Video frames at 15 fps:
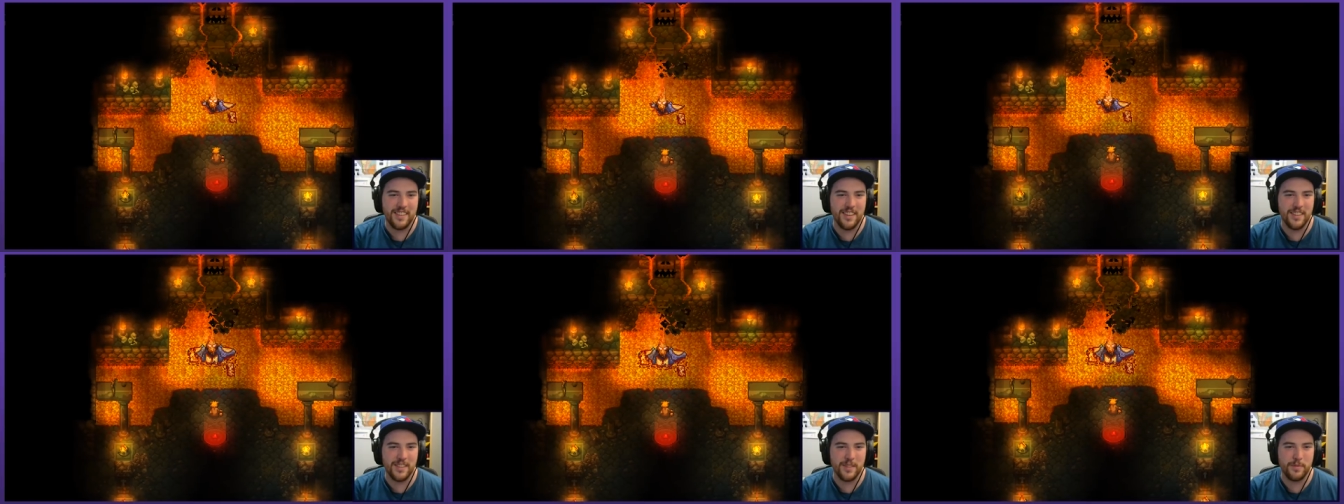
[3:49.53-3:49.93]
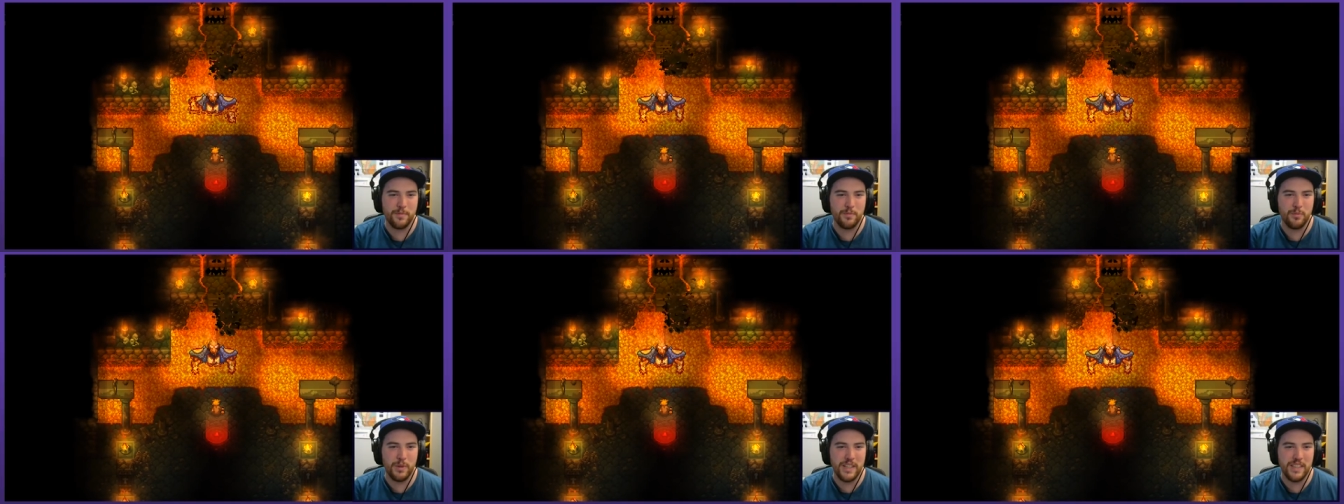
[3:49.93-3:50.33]
There's
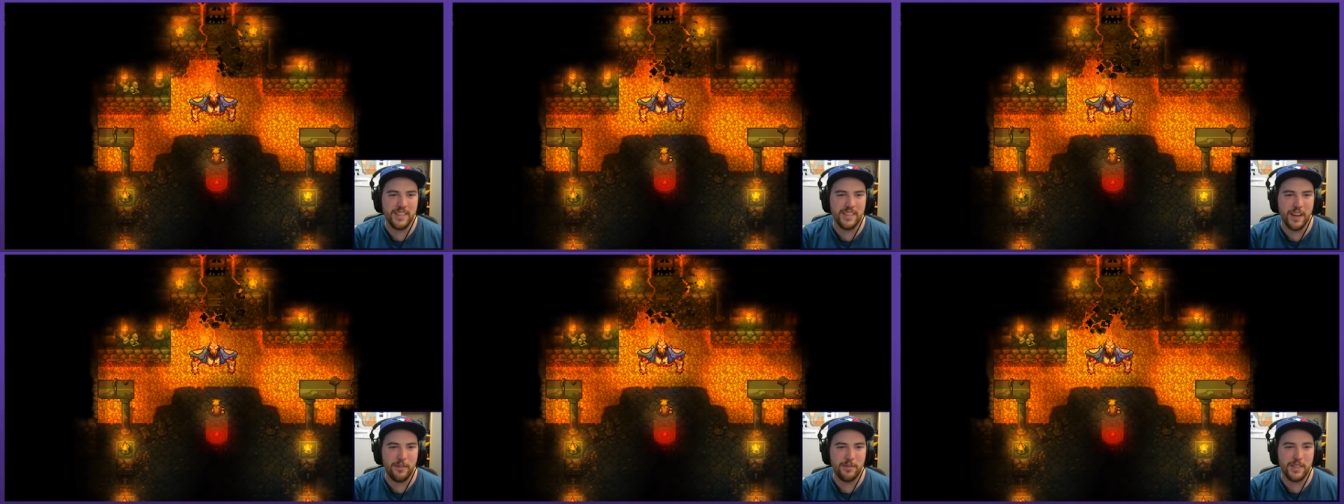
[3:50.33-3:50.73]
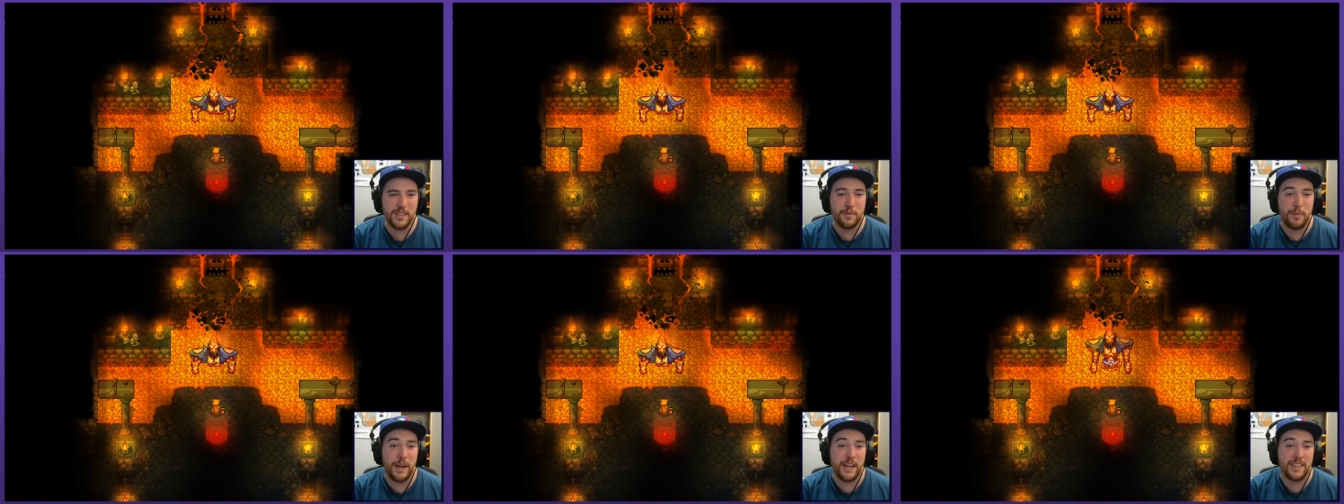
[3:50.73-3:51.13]
reasons I would
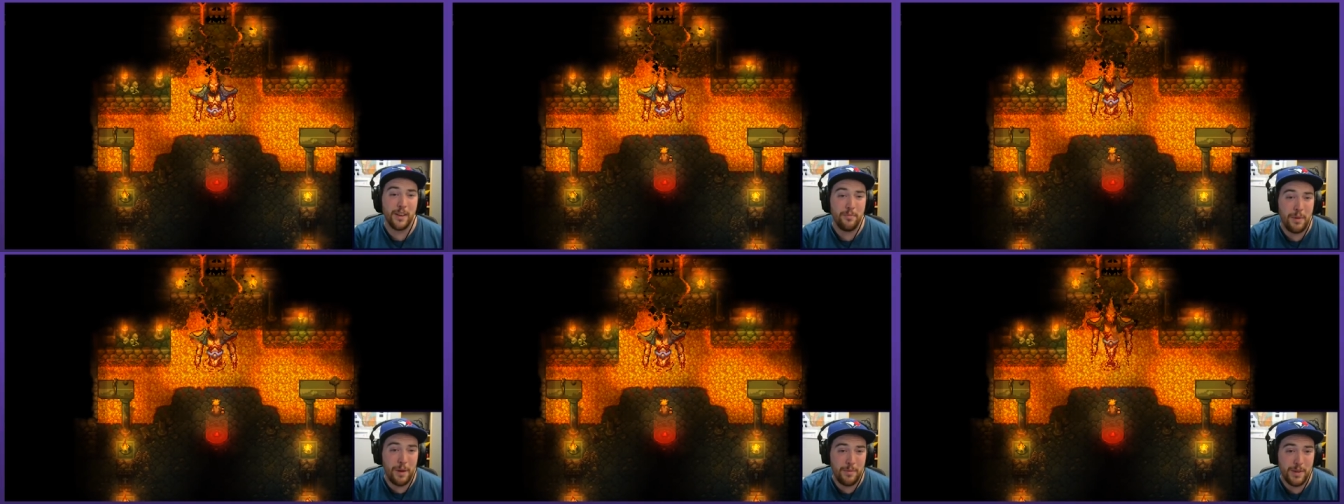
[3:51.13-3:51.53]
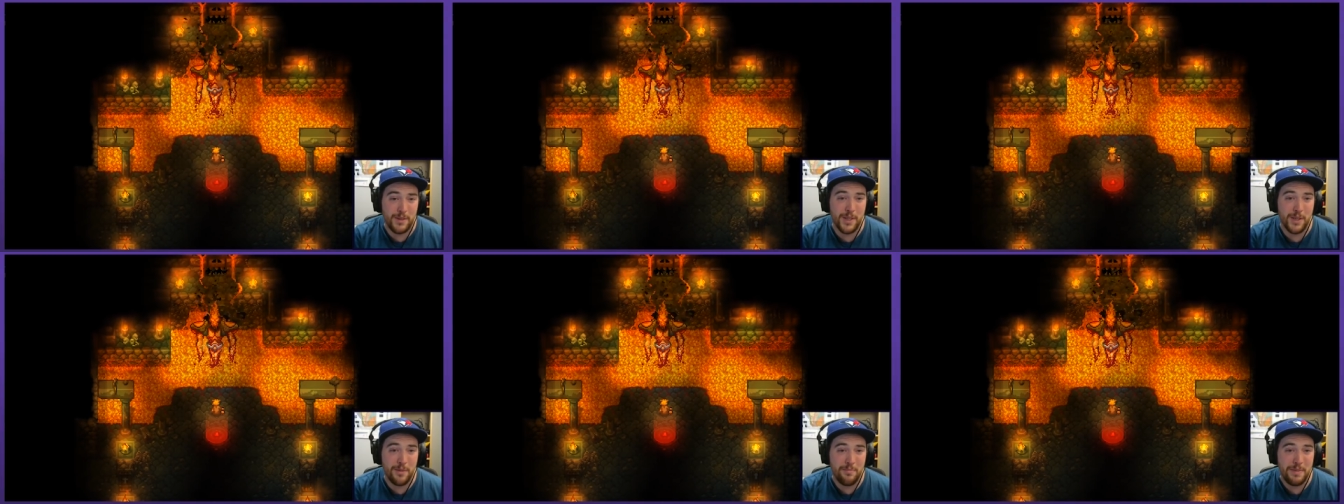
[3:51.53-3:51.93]
suspect that maybe you
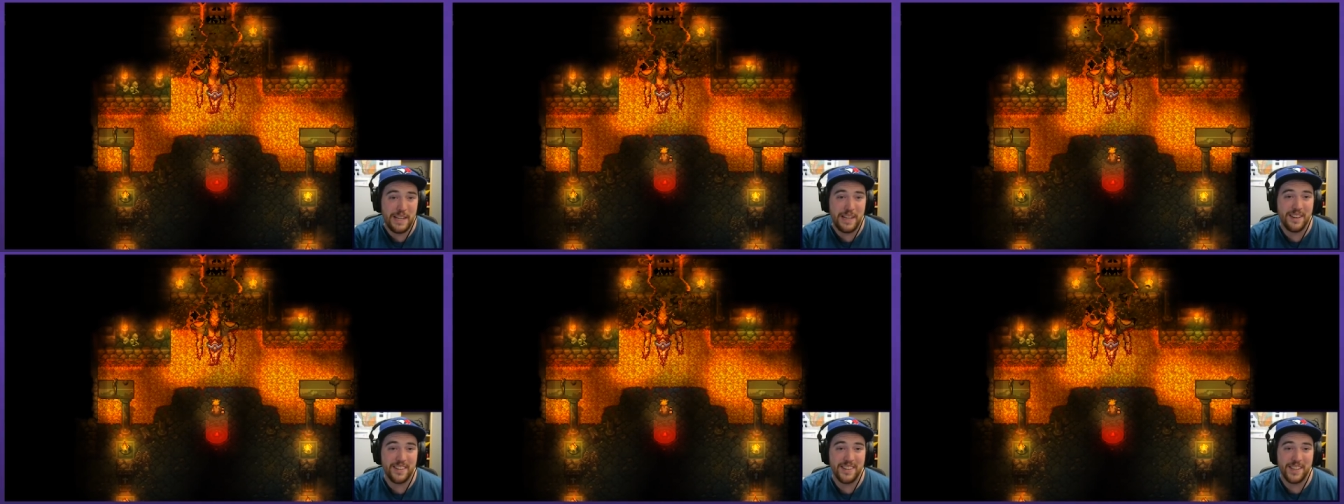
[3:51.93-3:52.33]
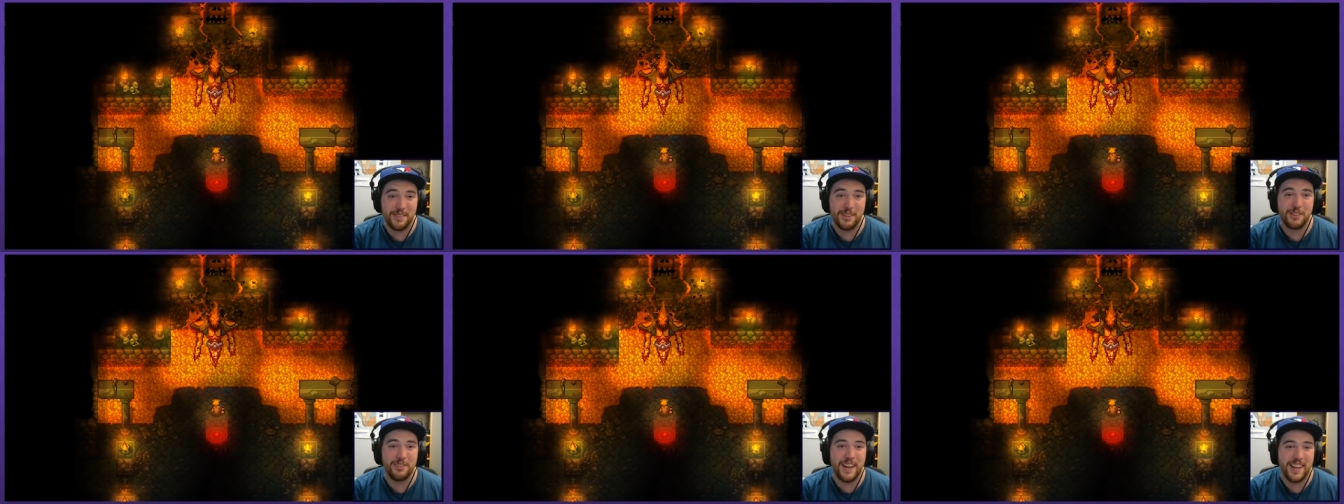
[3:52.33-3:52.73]
should immediately
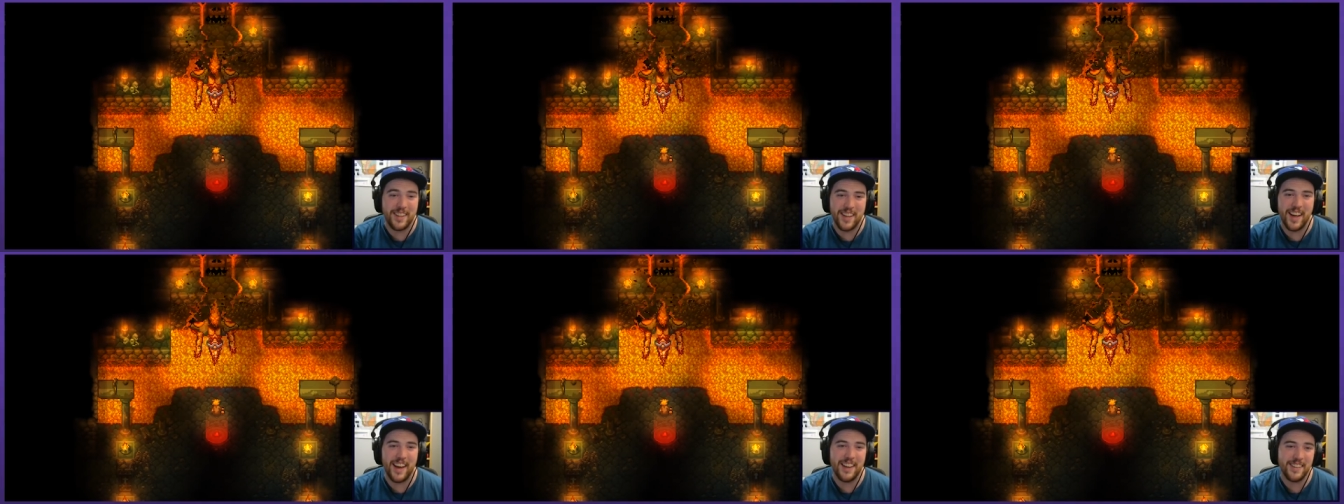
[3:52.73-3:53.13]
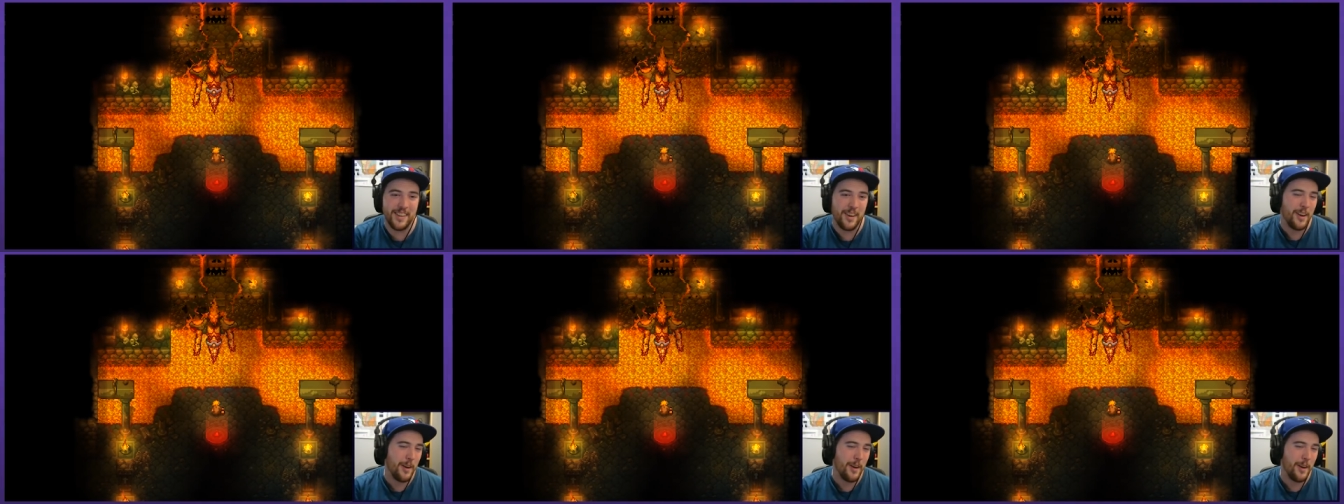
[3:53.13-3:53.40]
regret that,